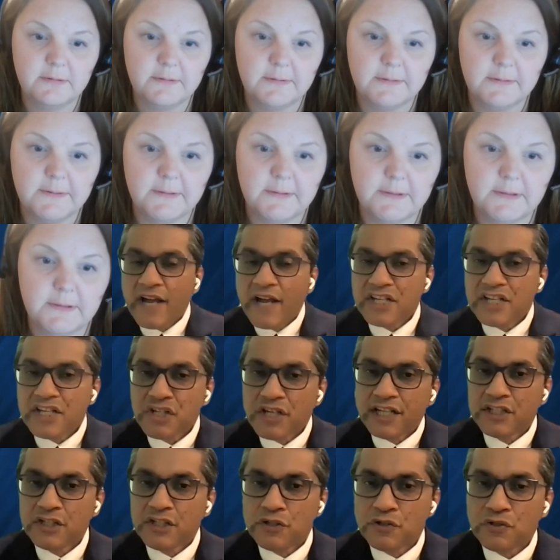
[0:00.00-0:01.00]
The
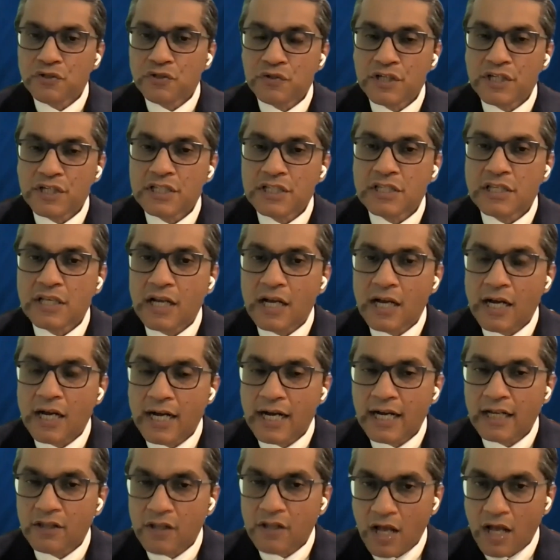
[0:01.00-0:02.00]
fascia and tissue is
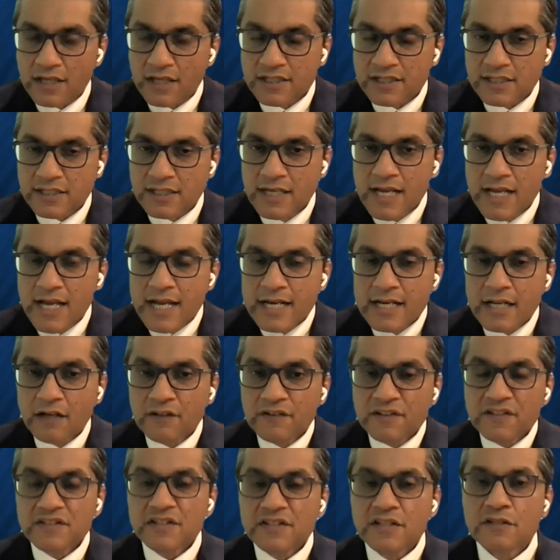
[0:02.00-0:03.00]
lost.
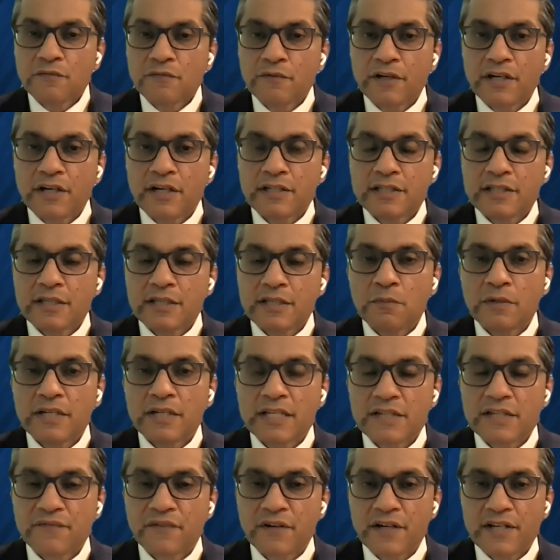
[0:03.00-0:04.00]
Now, this is where
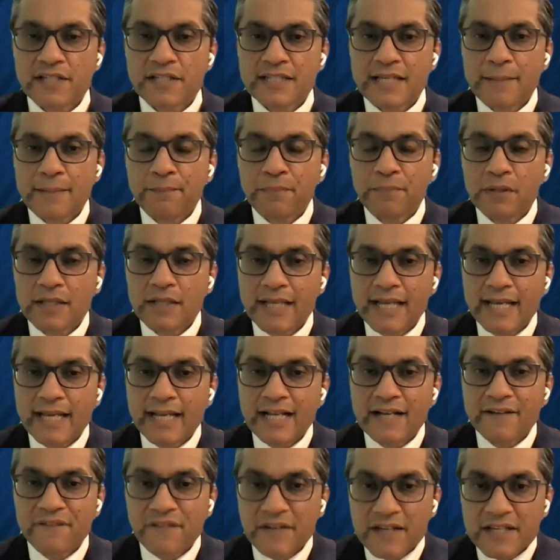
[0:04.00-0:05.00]
someone is, for example,
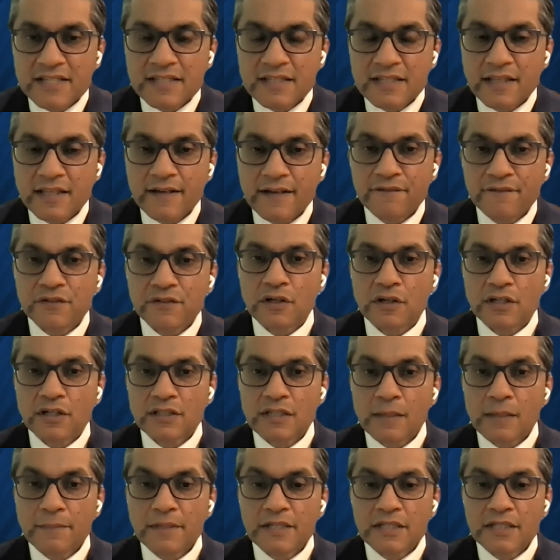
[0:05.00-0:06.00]
getting a facelift or
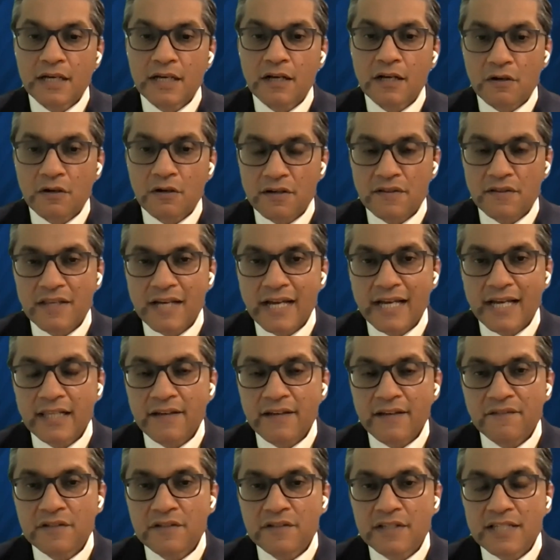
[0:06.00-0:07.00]
a tummy tuck or a thigh
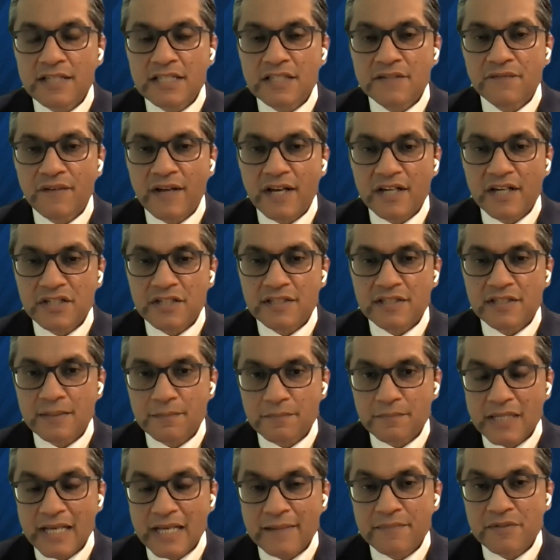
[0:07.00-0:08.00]
lift. This fascia
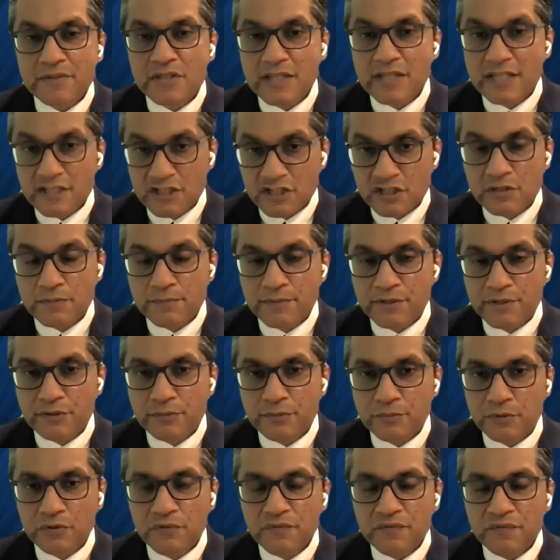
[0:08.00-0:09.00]
sometimes needs to be
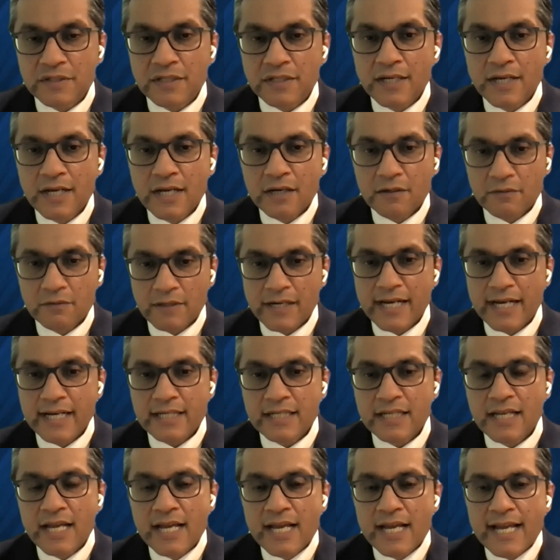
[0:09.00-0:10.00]
removed,
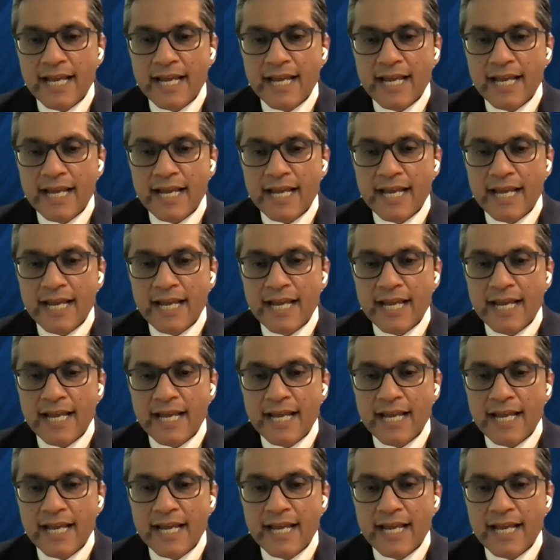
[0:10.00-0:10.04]
right?